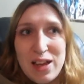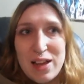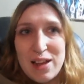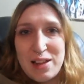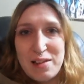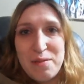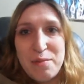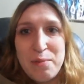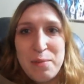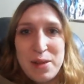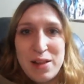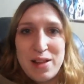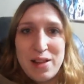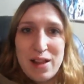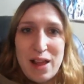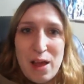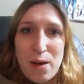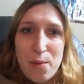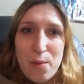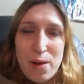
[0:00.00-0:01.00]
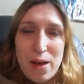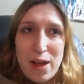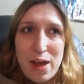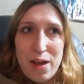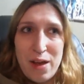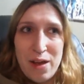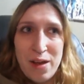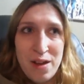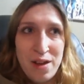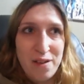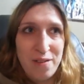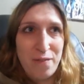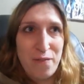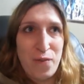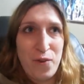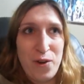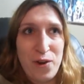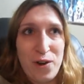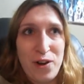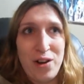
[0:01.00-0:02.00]
and they've been that way
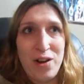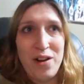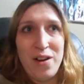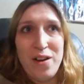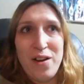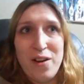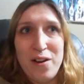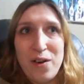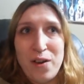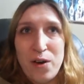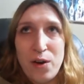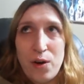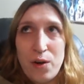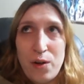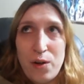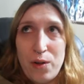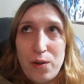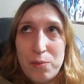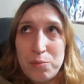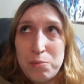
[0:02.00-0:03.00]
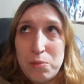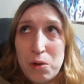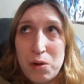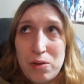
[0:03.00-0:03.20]
for a